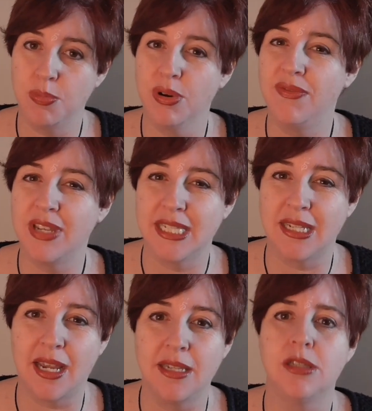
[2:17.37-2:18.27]
previous
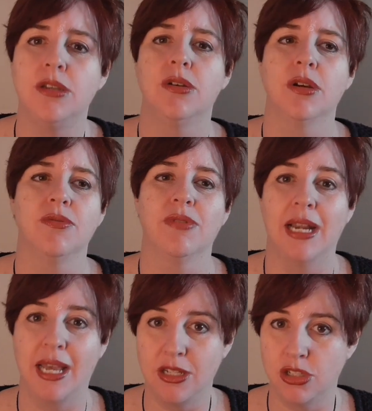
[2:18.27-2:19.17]
days that you can
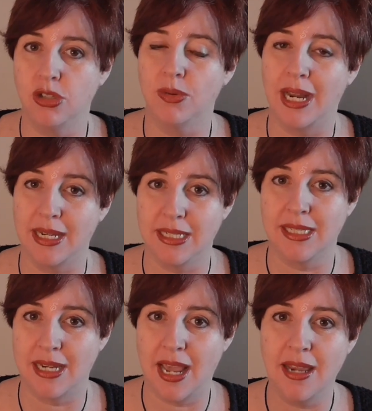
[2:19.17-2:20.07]
relate to and
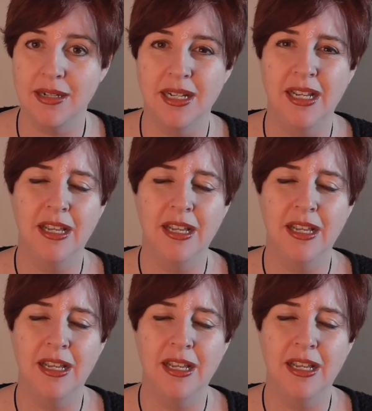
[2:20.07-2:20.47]
understand.